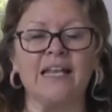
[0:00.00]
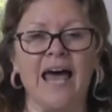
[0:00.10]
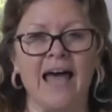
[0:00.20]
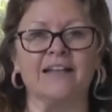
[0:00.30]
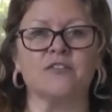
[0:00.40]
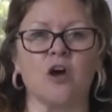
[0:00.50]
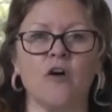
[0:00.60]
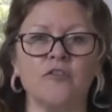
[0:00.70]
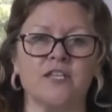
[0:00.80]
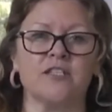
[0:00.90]
land
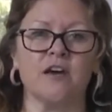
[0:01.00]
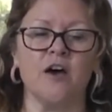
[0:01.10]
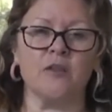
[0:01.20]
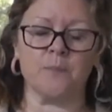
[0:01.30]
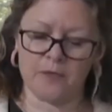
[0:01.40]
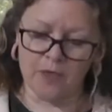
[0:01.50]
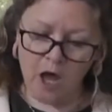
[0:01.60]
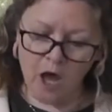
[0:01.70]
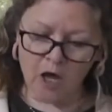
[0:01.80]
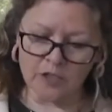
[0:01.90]
on this earth, but the
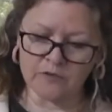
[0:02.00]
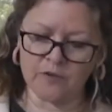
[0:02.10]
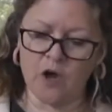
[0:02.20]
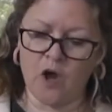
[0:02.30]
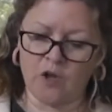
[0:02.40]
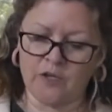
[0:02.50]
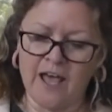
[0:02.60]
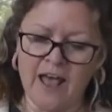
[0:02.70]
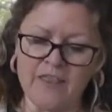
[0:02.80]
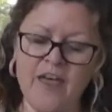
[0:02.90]
heart of God,
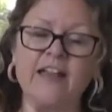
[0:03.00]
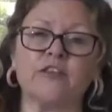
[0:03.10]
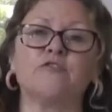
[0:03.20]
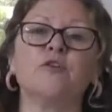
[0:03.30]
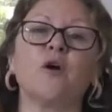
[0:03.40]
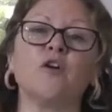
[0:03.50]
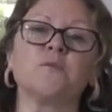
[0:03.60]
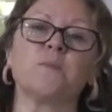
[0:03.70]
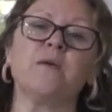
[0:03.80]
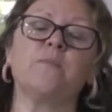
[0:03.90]
that through
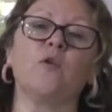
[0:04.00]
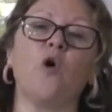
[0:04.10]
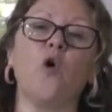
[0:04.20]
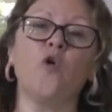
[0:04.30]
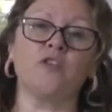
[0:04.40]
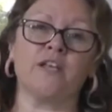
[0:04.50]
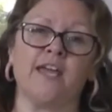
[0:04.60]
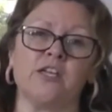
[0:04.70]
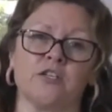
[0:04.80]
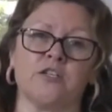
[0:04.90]
God's people, all the
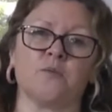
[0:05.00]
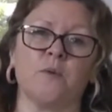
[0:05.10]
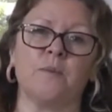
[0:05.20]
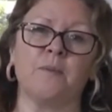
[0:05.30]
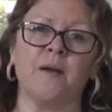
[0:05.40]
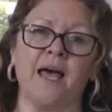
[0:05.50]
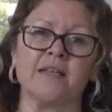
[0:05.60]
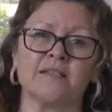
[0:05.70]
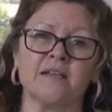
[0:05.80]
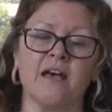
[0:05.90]
nations would be
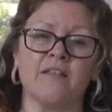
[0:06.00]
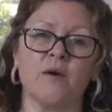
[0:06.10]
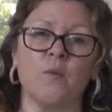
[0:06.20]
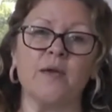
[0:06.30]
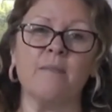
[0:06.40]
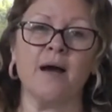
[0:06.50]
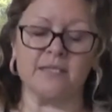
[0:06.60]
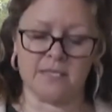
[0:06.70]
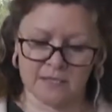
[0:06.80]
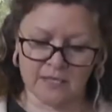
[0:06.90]
blessed, that we
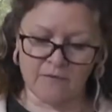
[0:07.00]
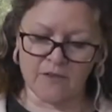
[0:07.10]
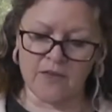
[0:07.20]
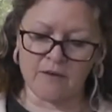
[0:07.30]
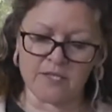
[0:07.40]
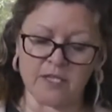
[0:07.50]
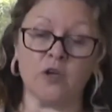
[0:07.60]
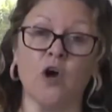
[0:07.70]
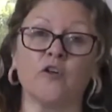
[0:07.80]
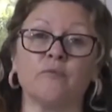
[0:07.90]
might discover there is a
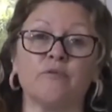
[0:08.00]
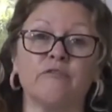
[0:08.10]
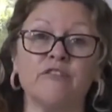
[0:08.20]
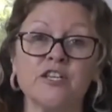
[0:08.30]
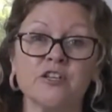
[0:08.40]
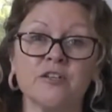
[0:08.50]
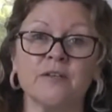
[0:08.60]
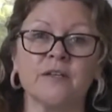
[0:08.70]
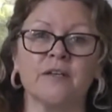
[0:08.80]
God of provision.